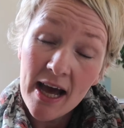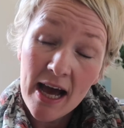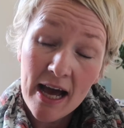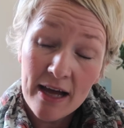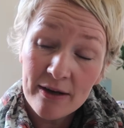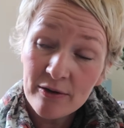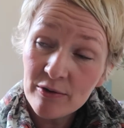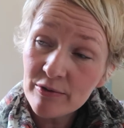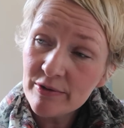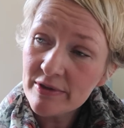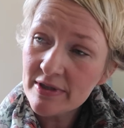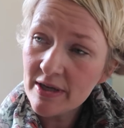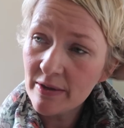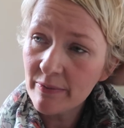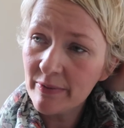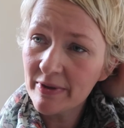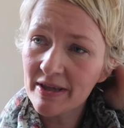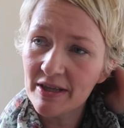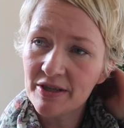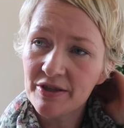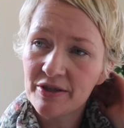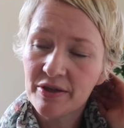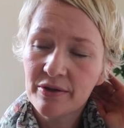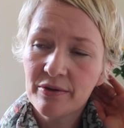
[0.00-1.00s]
And also
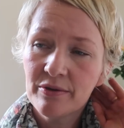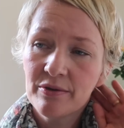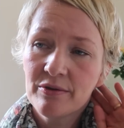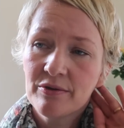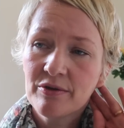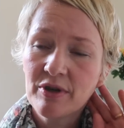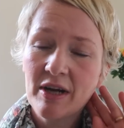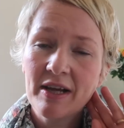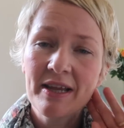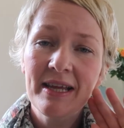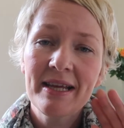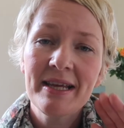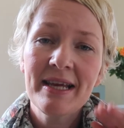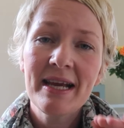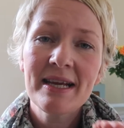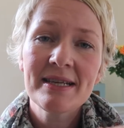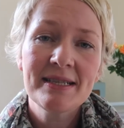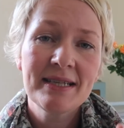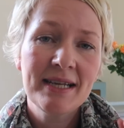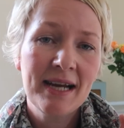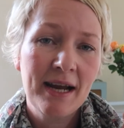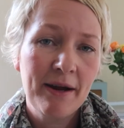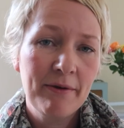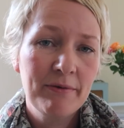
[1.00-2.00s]
with the children, I think
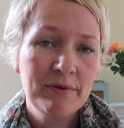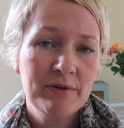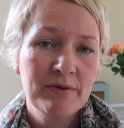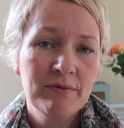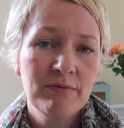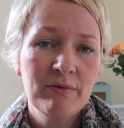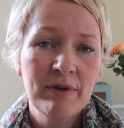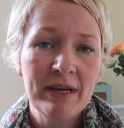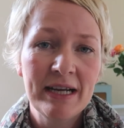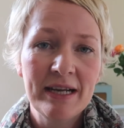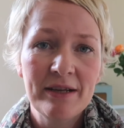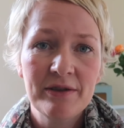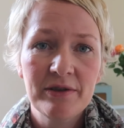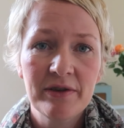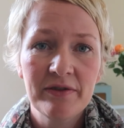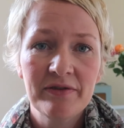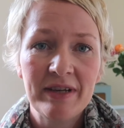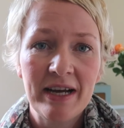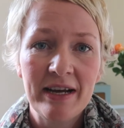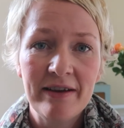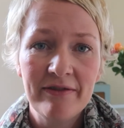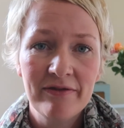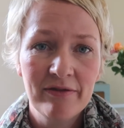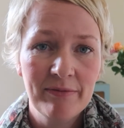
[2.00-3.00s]
yesterday was a really tough
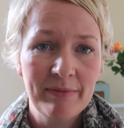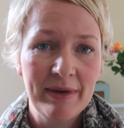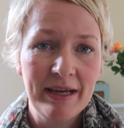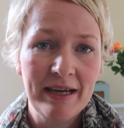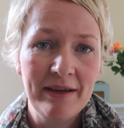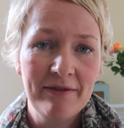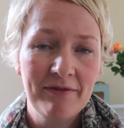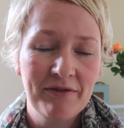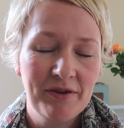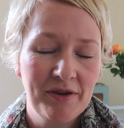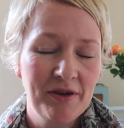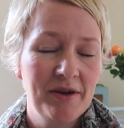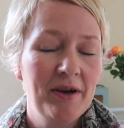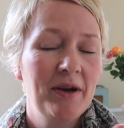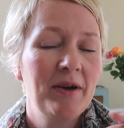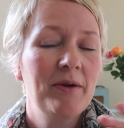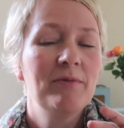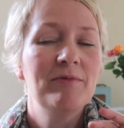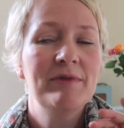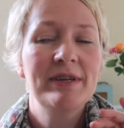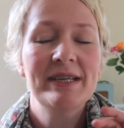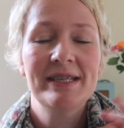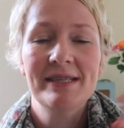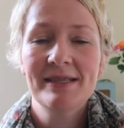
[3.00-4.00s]
day for me for
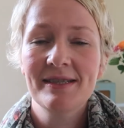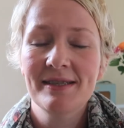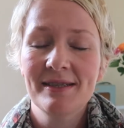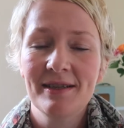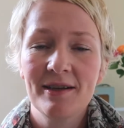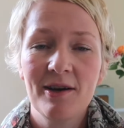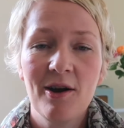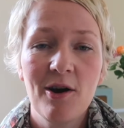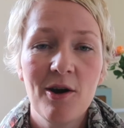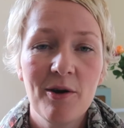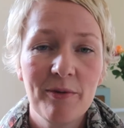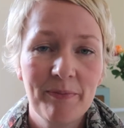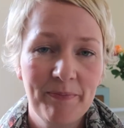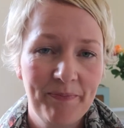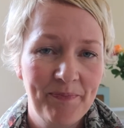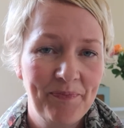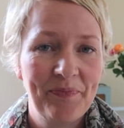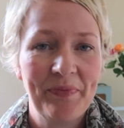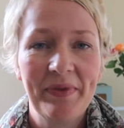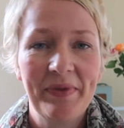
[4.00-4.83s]
reasons I can't